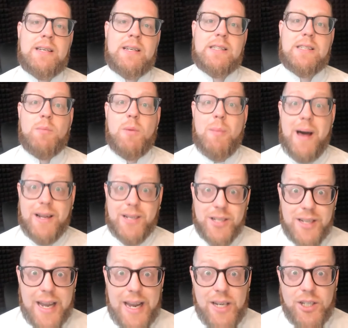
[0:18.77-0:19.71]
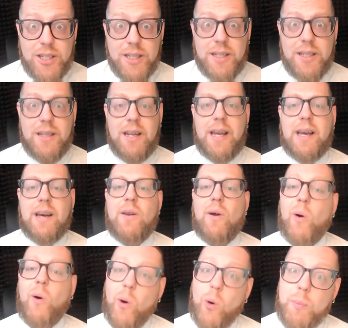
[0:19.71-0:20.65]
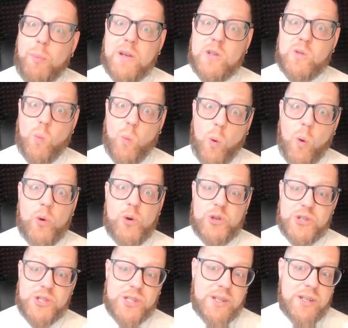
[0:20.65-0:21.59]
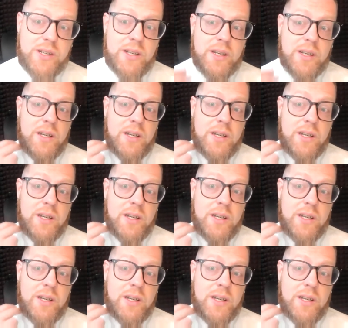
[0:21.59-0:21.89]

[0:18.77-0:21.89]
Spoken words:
some imagination and hope is warranted